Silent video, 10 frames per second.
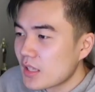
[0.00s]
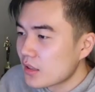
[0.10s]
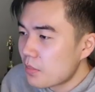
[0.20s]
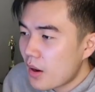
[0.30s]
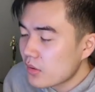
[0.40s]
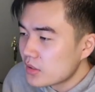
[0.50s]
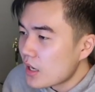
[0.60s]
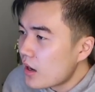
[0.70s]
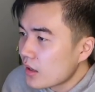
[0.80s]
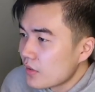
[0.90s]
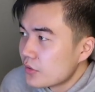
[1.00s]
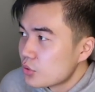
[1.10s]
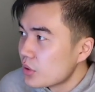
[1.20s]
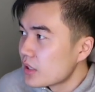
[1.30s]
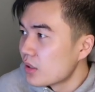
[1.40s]
Like The Power of the Dog, if
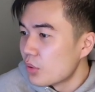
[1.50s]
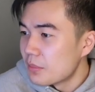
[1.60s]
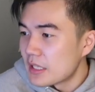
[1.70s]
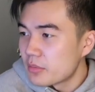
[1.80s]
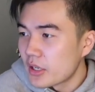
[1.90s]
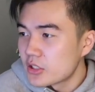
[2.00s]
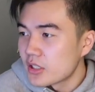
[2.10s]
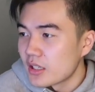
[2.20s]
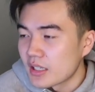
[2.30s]
it's really going to win Best Picture,